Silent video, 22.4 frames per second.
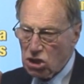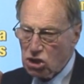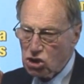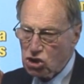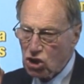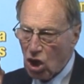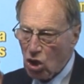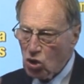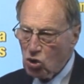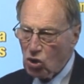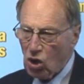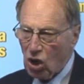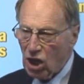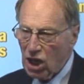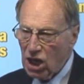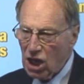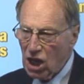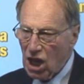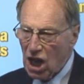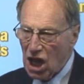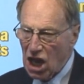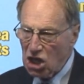
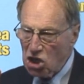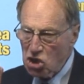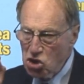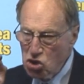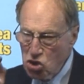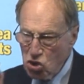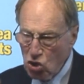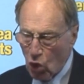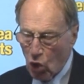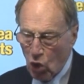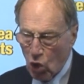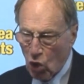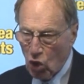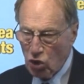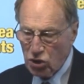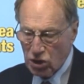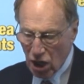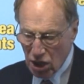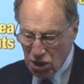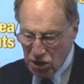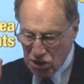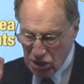totally
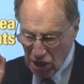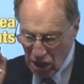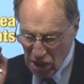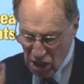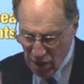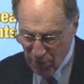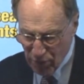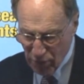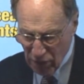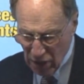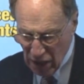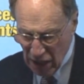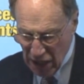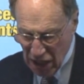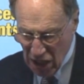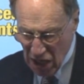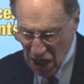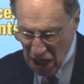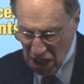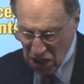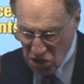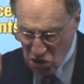ignored and
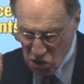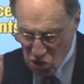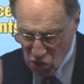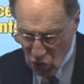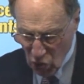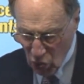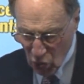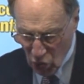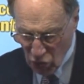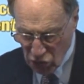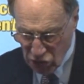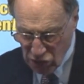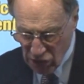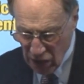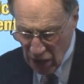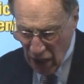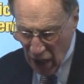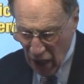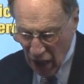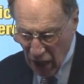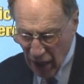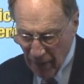deliberately ignored.
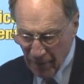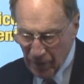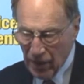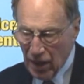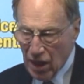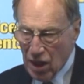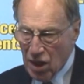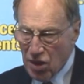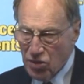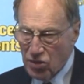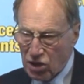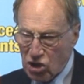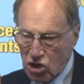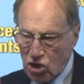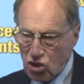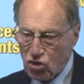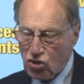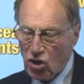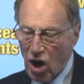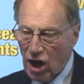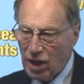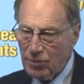The
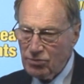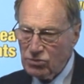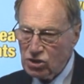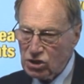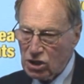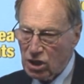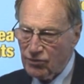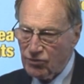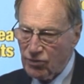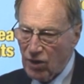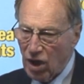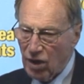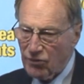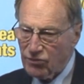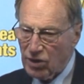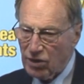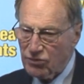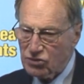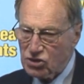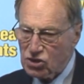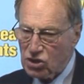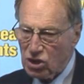crimes
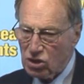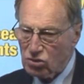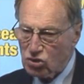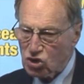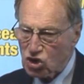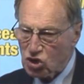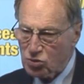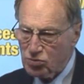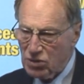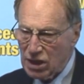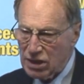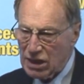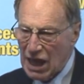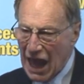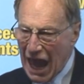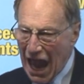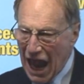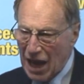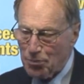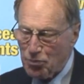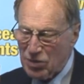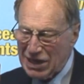of Cyril Smith
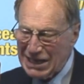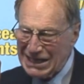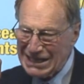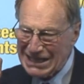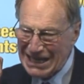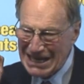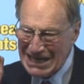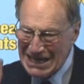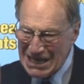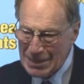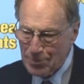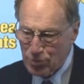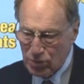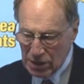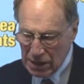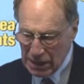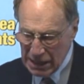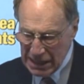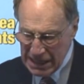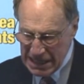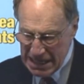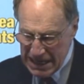had been
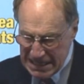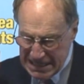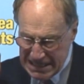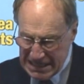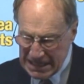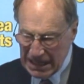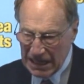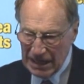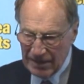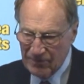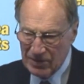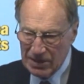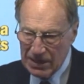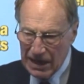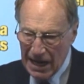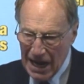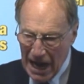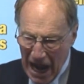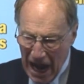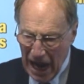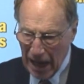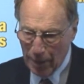deliberately covered
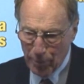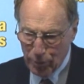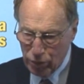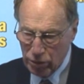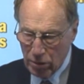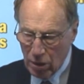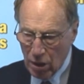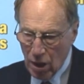up.